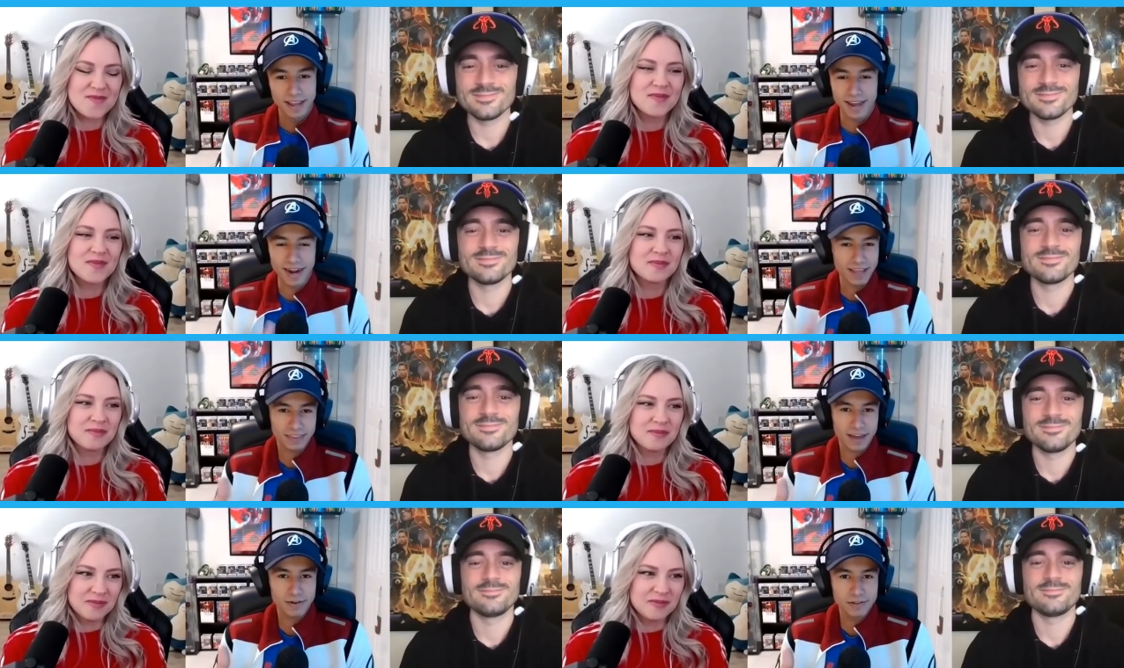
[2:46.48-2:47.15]
Speaker 1: and I
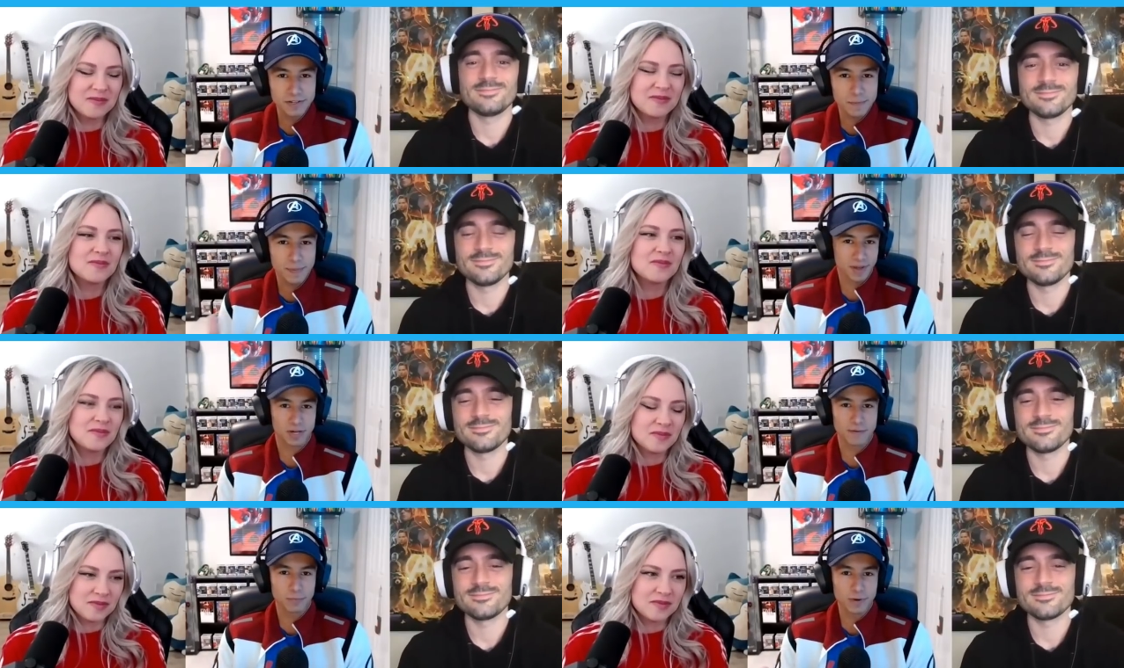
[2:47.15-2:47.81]
thought it was a
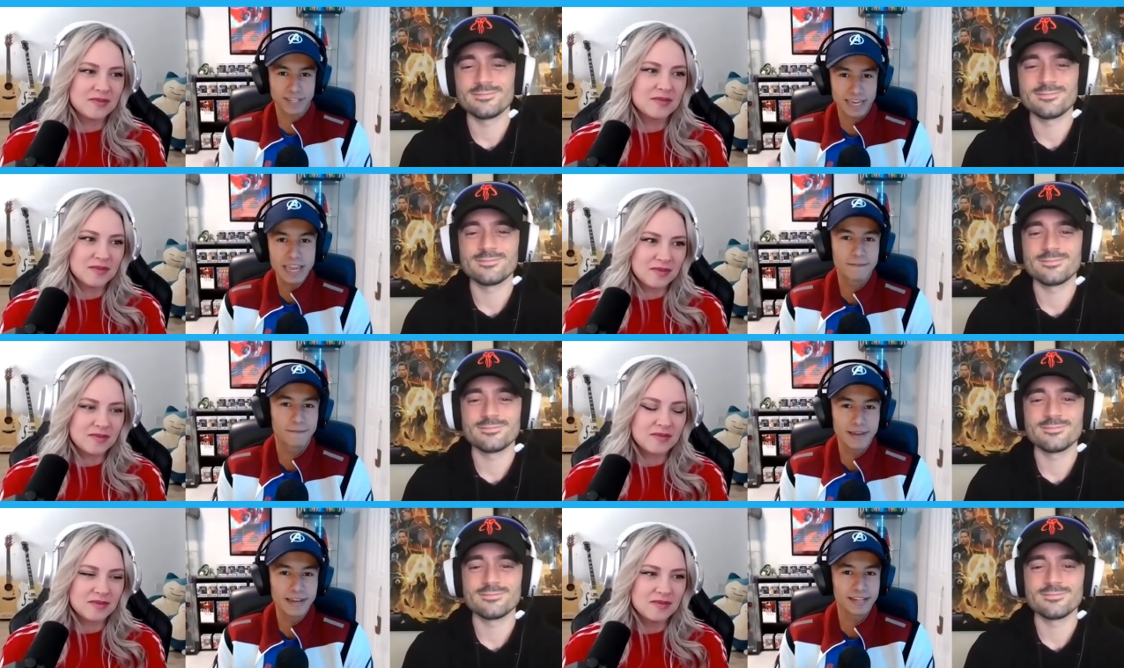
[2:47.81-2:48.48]
picture of
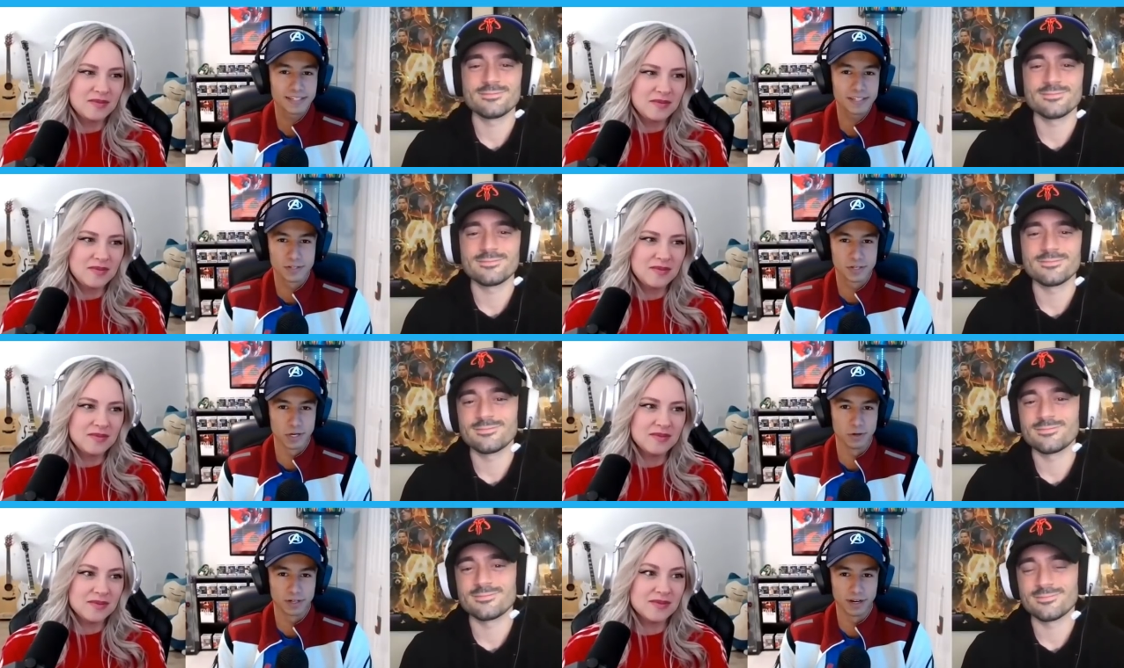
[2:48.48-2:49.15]
Joaquin Phoenix's
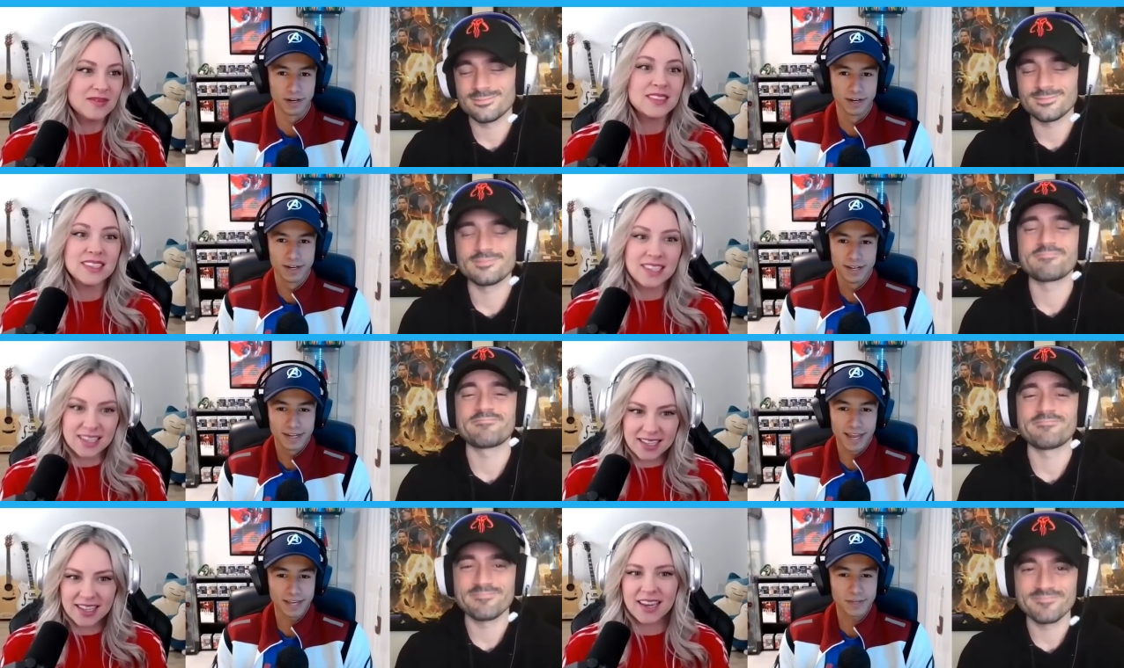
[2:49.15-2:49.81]
Joker.
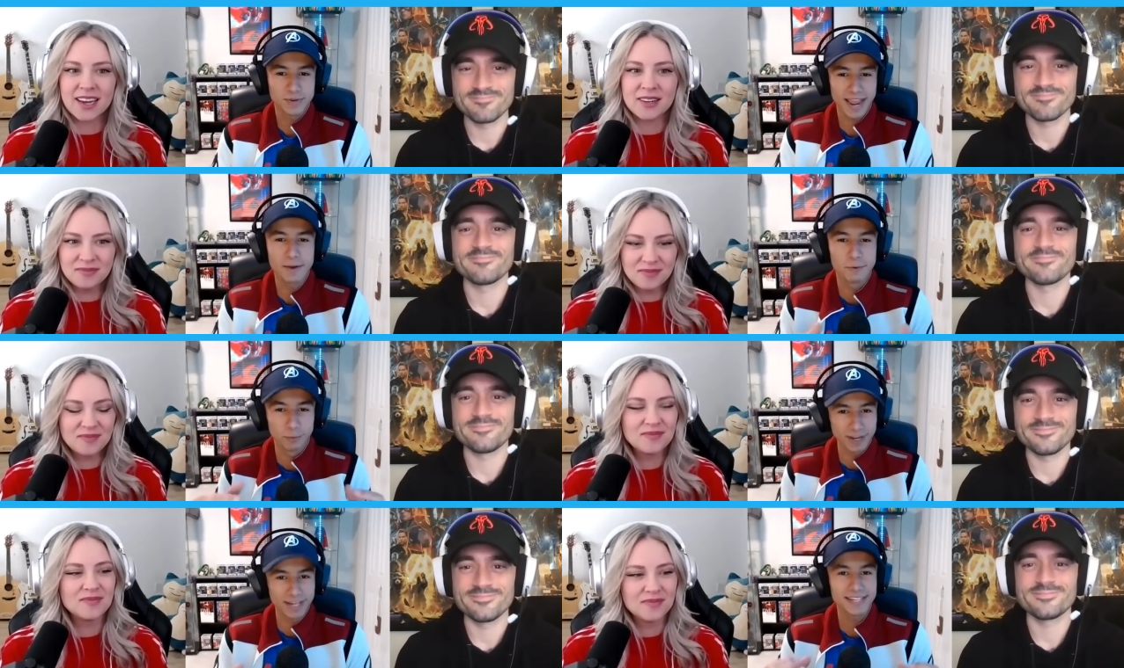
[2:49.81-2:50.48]
Like yeah. you can't
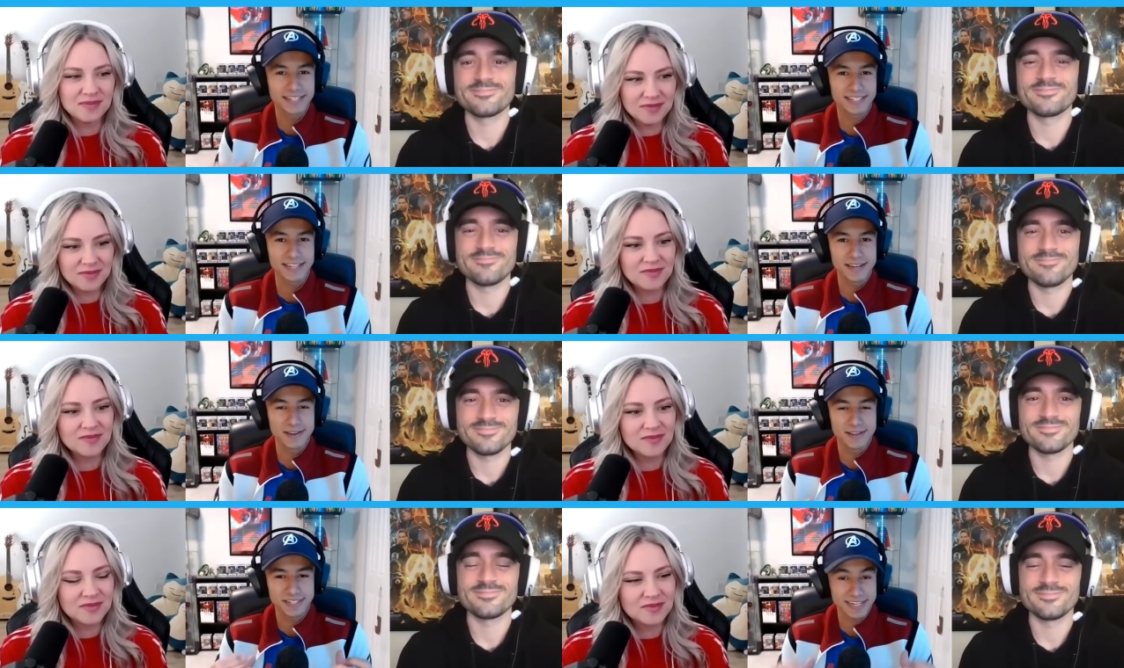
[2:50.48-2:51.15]
really
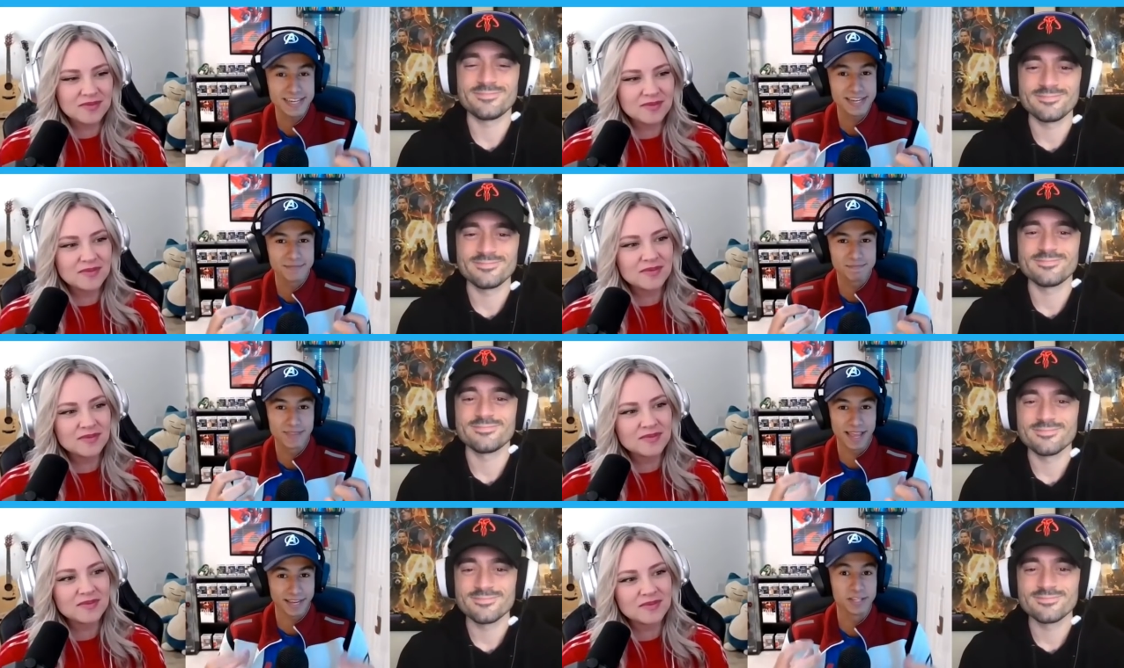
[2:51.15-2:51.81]
see see
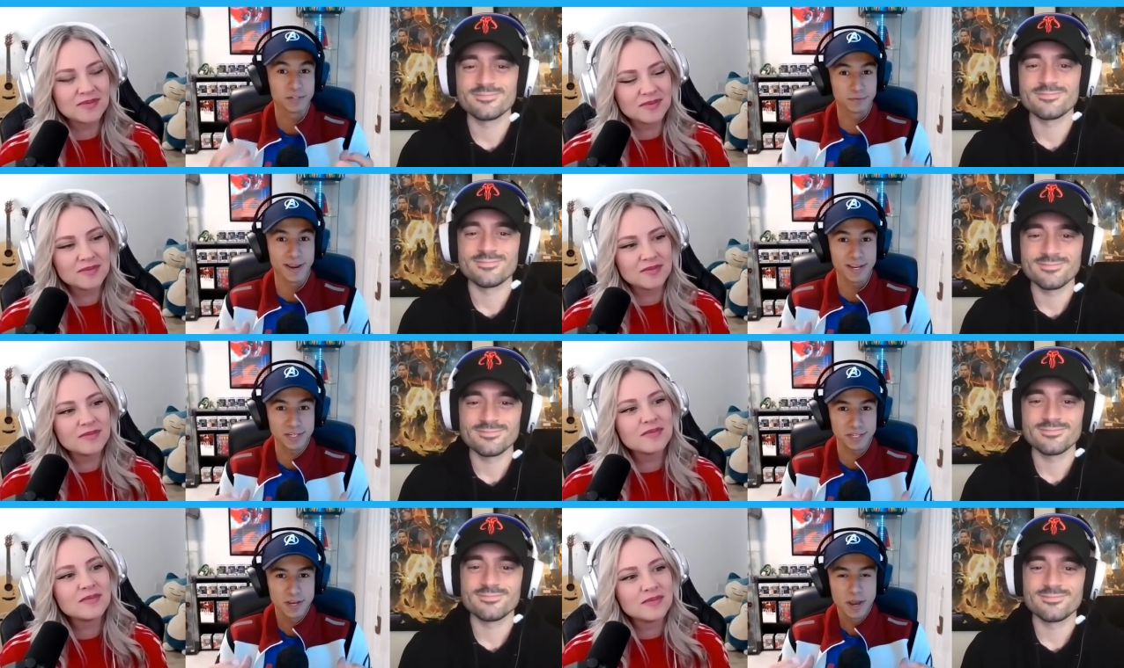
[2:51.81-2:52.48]
like his
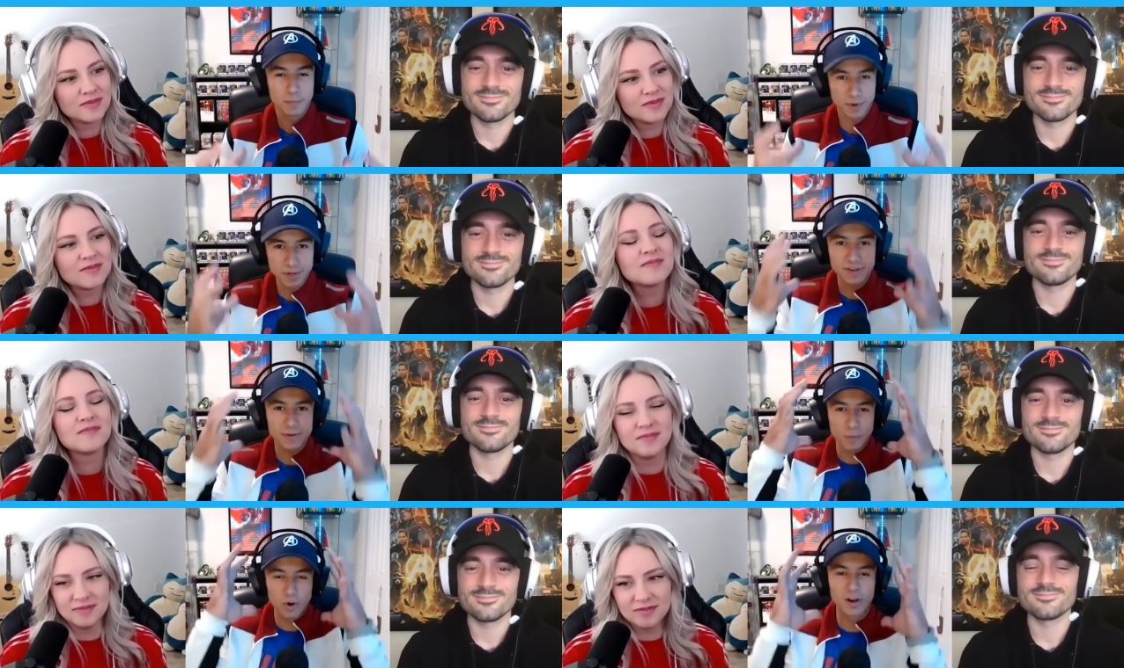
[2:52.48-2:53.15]
face, but you
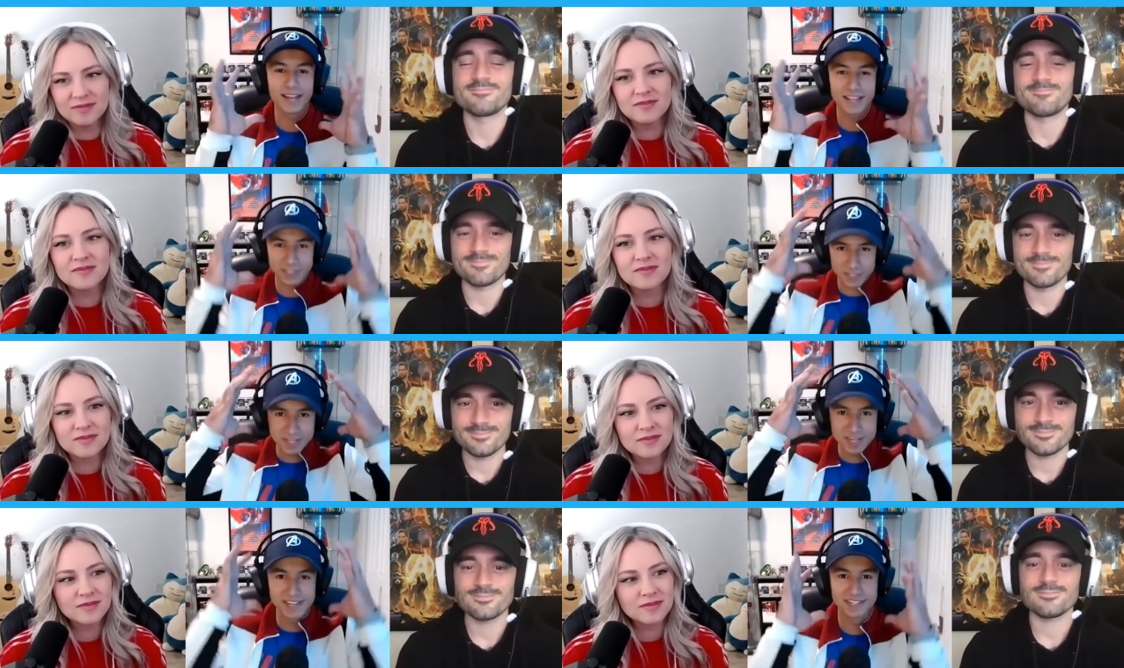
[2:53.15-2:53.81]
can more or less
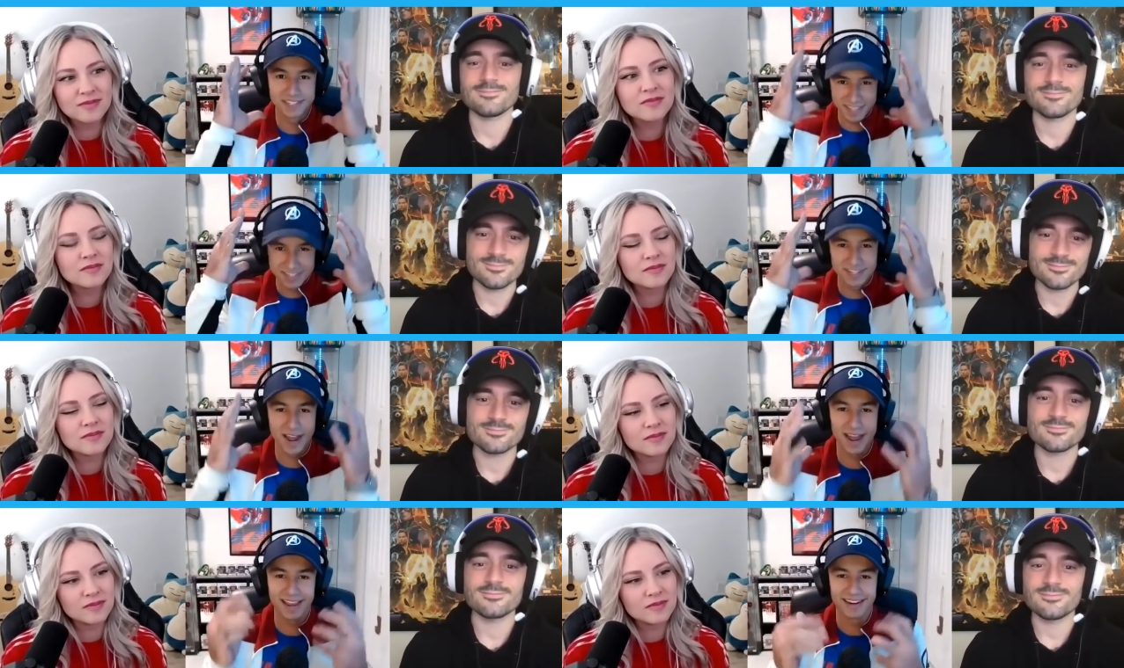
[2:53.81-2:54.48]
see his
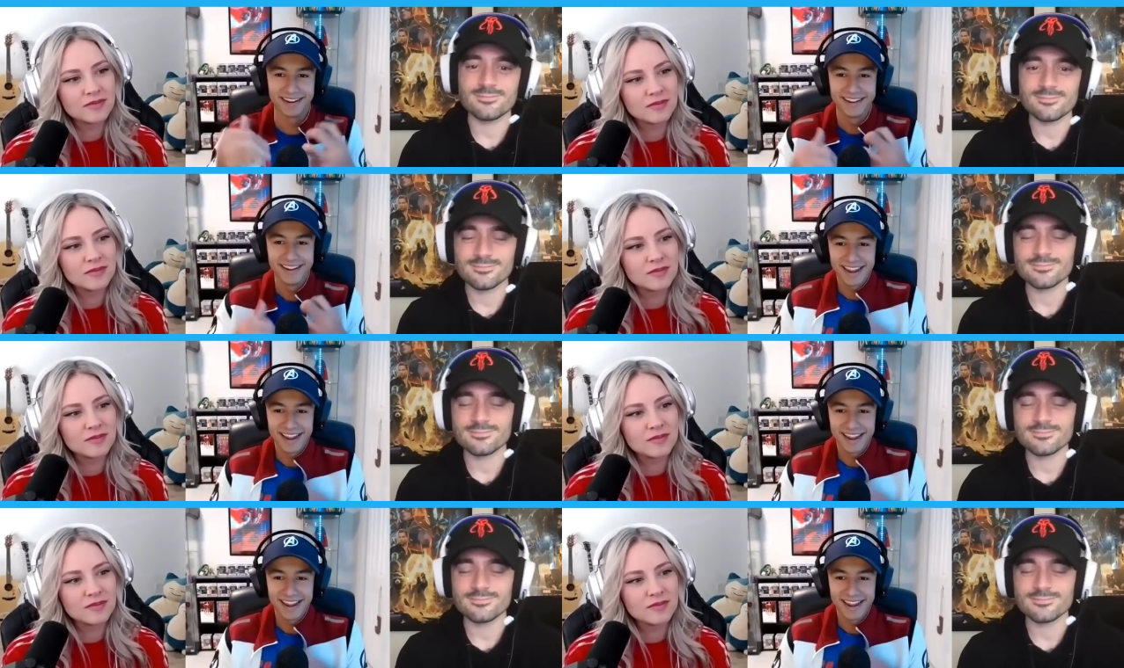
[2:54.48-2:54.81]
design.